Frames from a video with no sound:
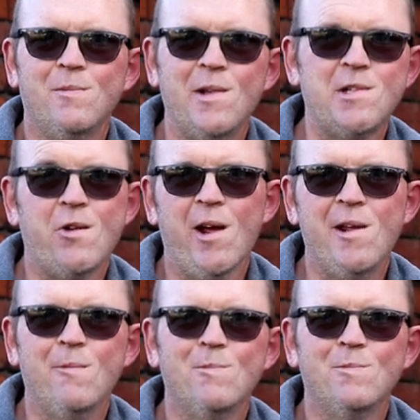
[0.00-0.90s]
It's
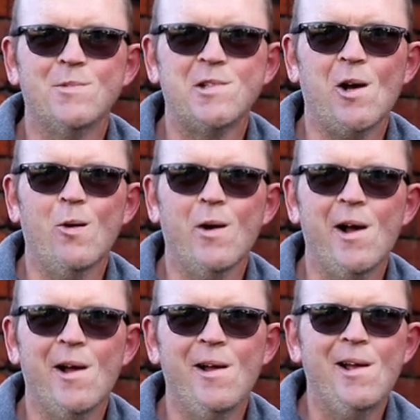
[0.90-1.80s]
great. So
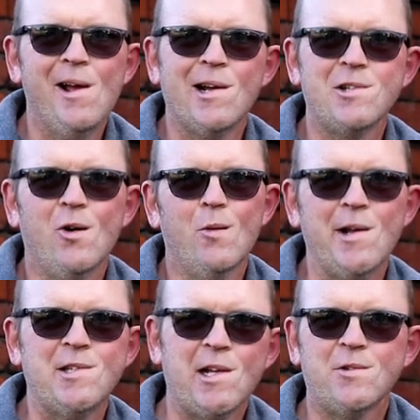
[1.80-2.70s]
as
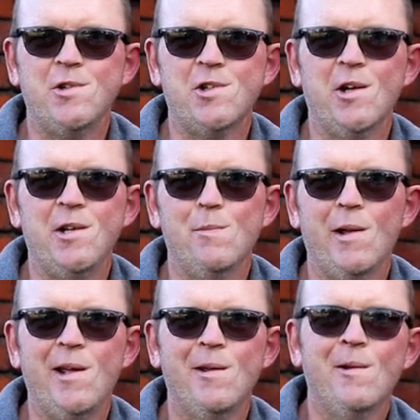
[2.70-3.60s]
always, thanks for joining me.